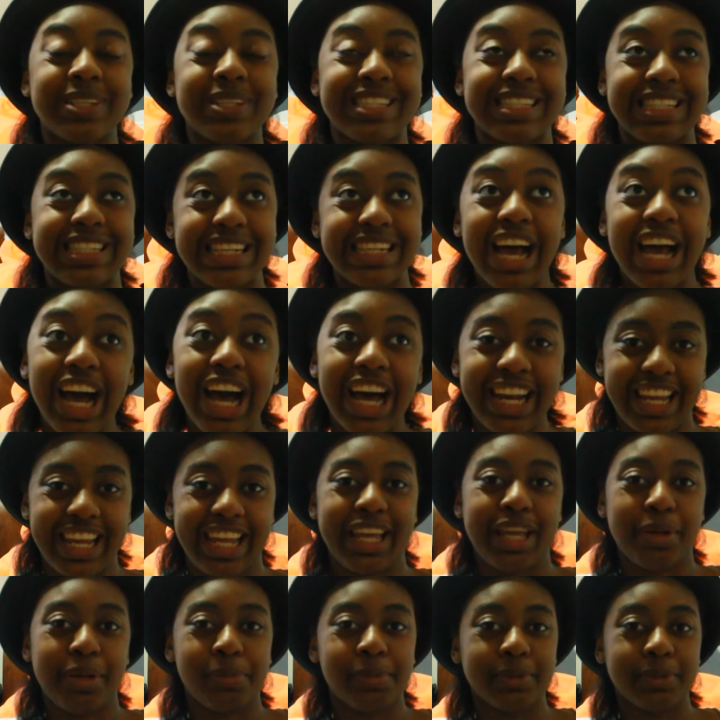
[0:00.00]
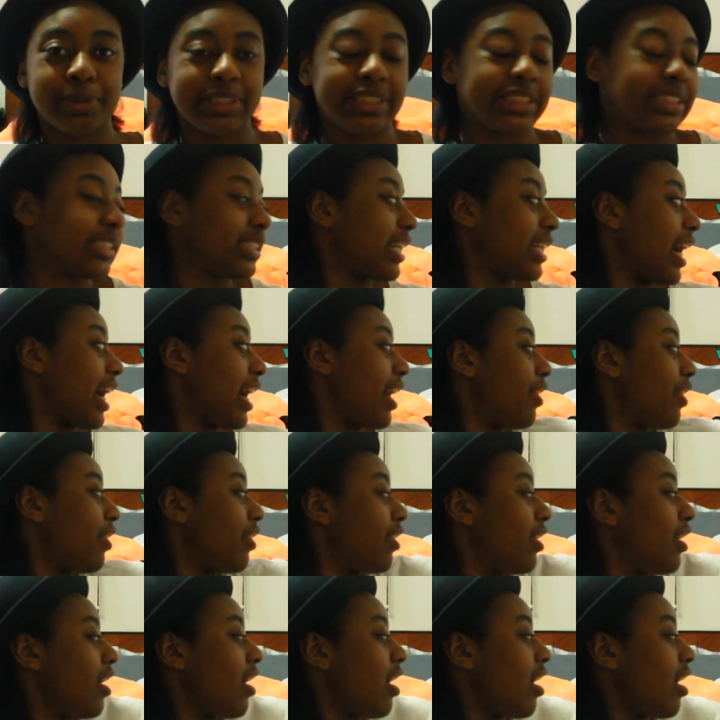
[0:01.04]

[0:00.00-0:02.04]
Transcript: not able to style